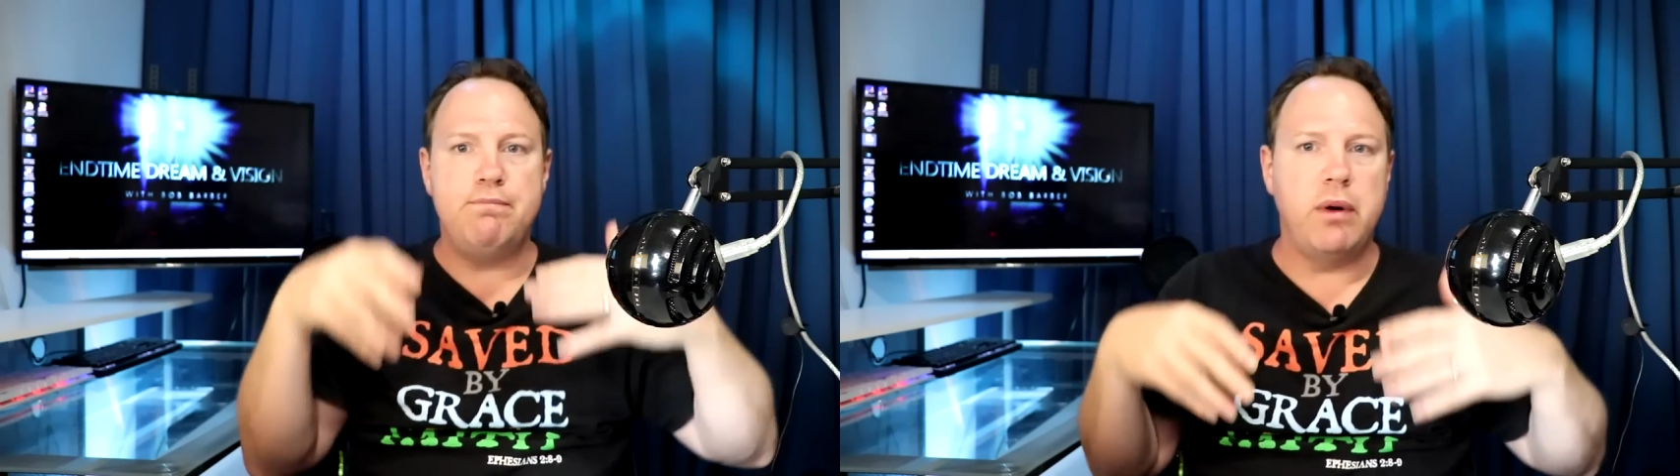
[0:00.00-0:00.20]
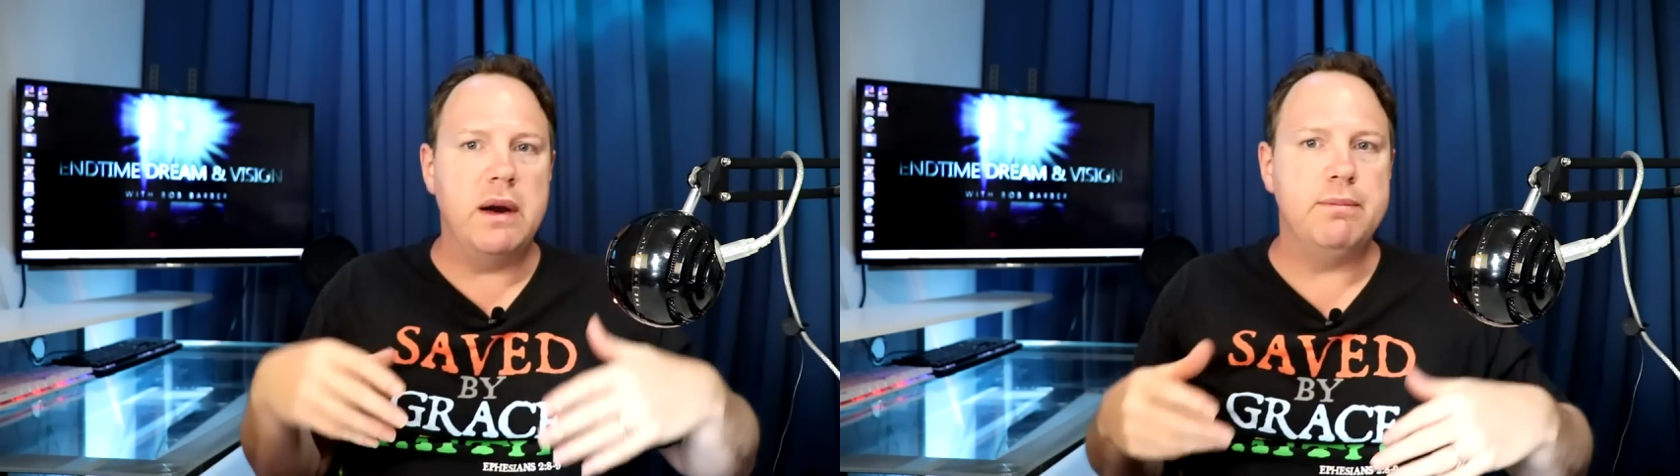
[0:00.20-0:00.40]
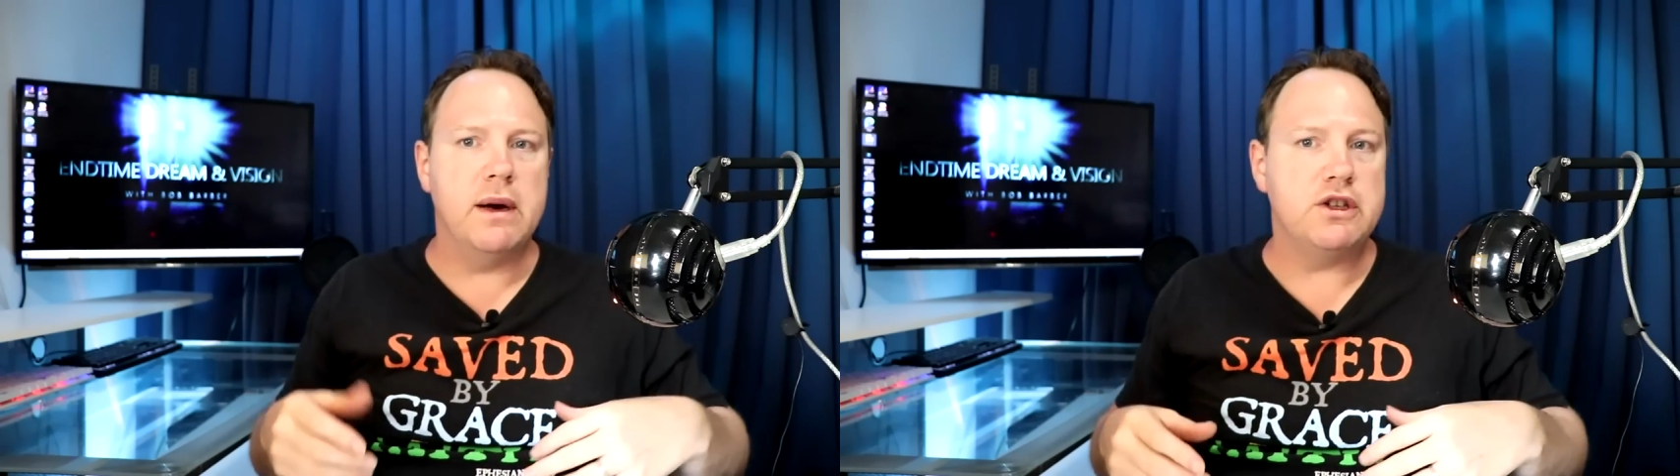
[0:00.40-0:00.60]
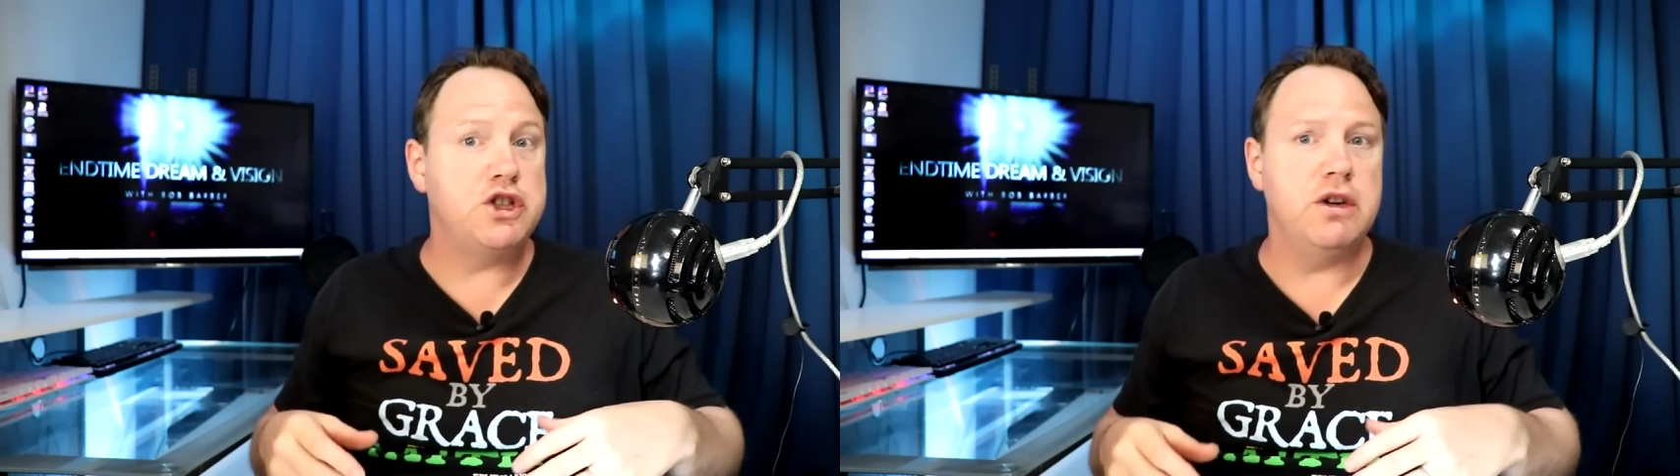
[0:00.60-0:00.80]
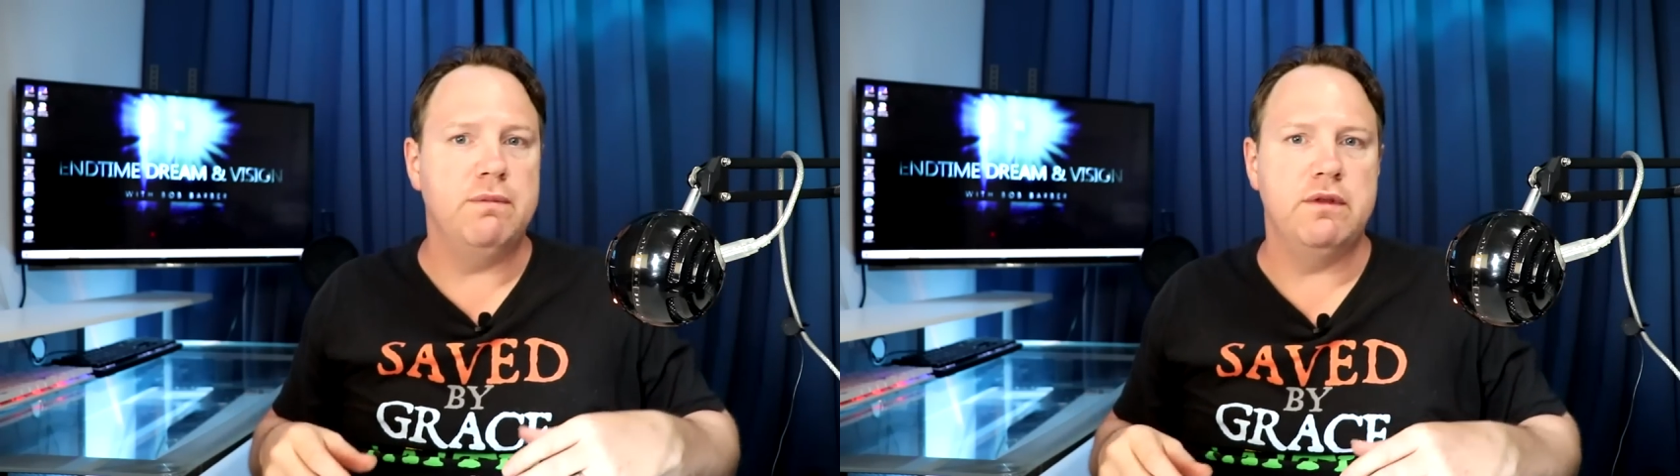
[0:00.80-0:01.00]
pretty
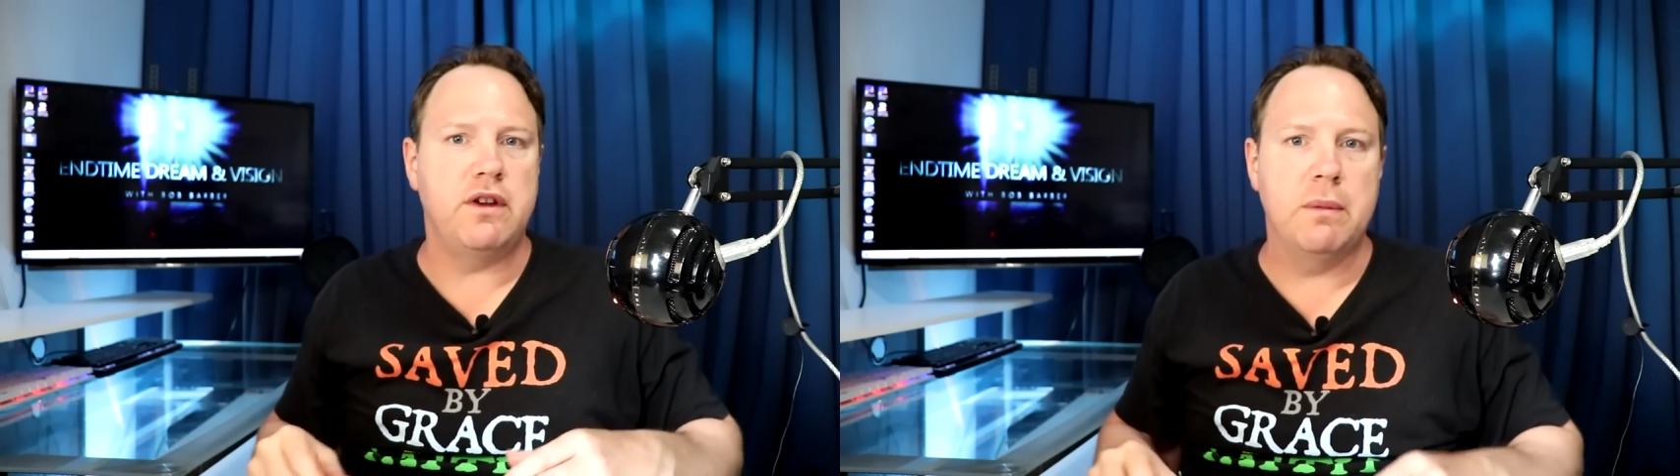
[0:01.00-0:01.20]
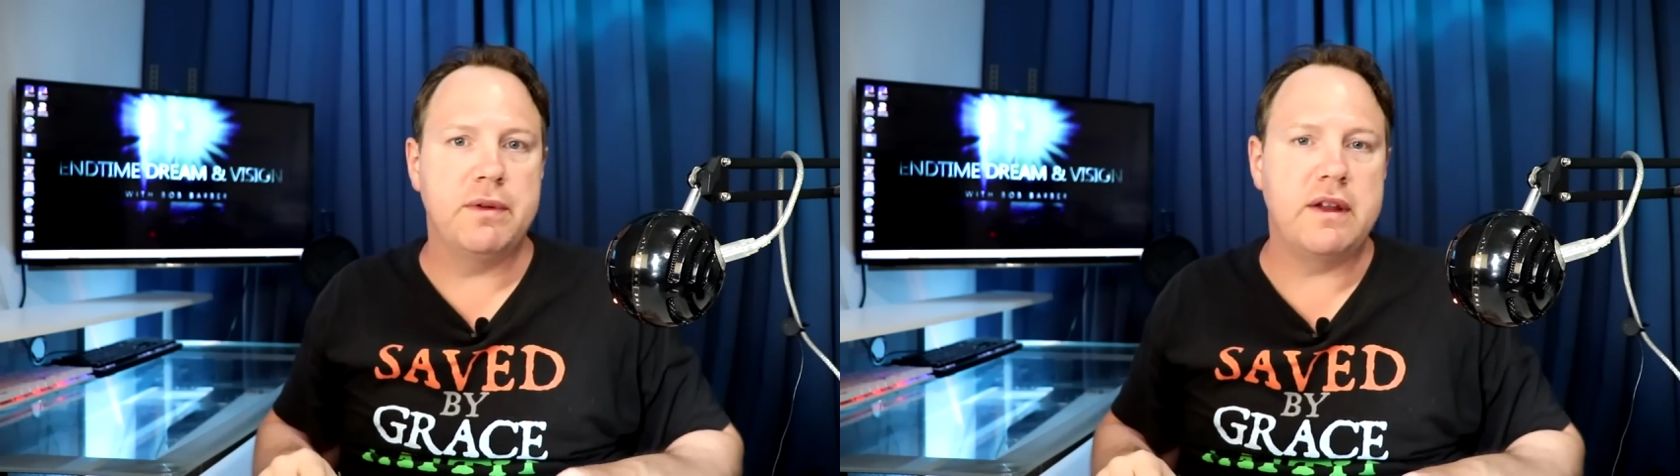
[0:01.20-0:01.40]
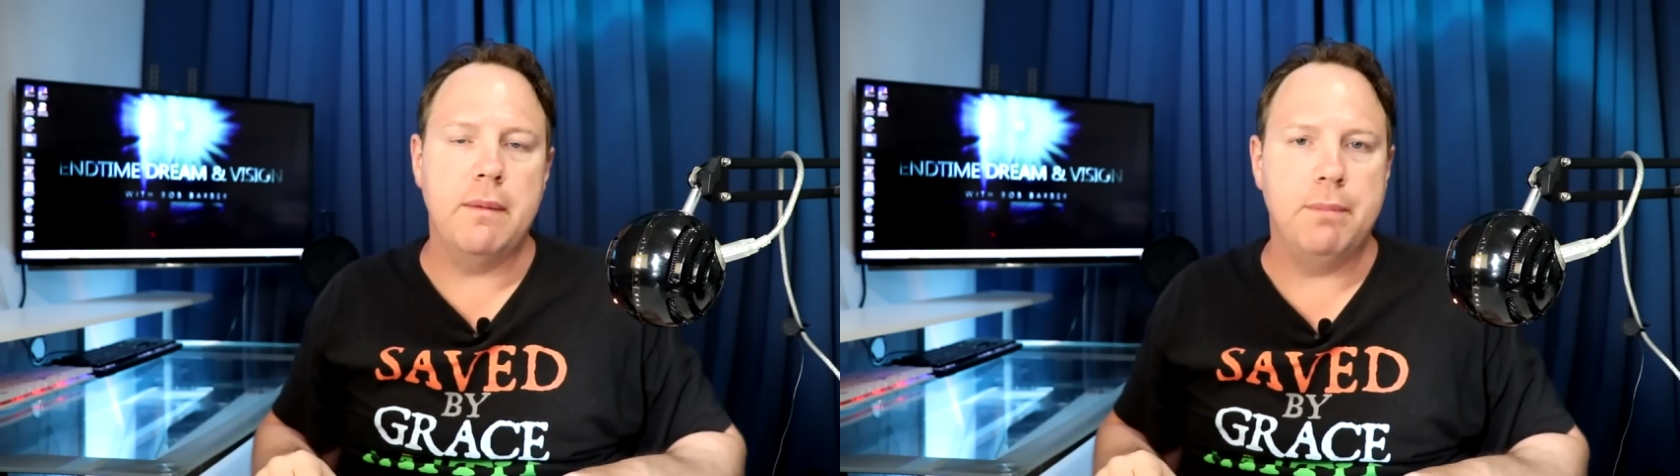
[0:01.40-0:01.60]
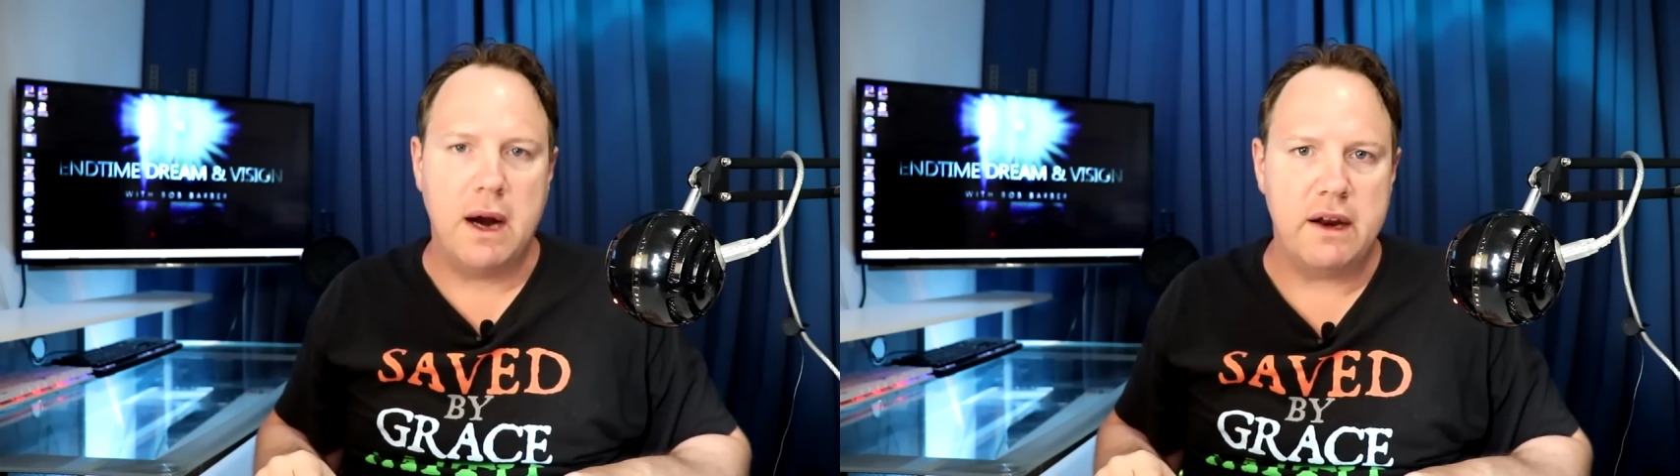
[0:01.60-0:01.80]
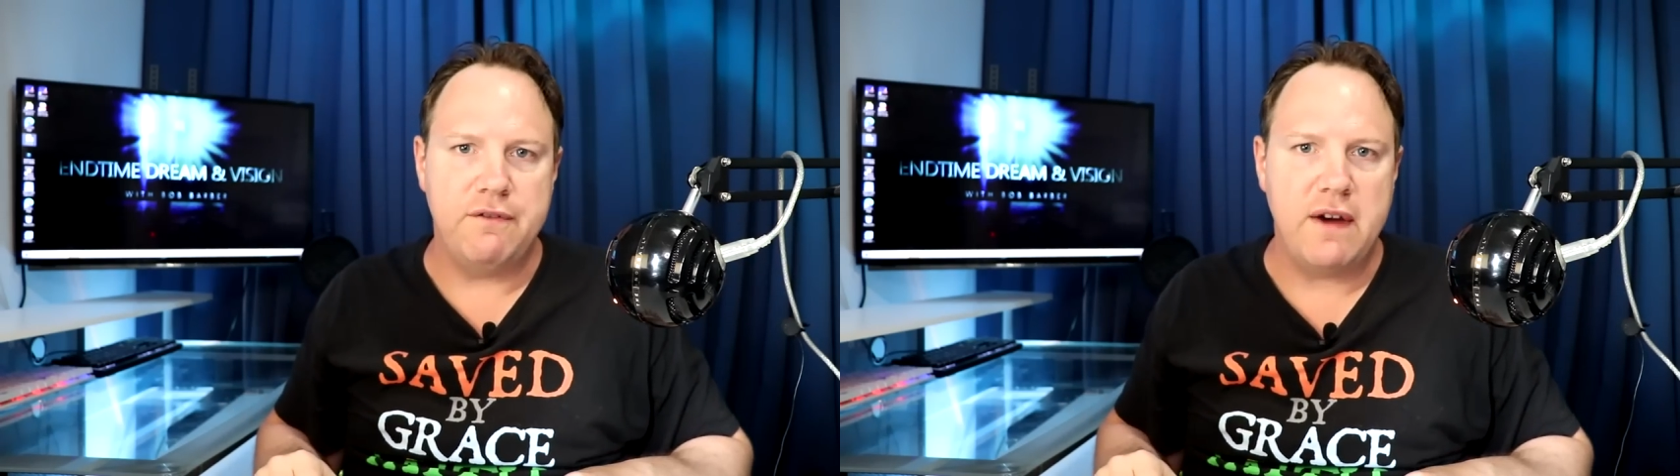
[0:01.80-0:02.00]
much zero percent body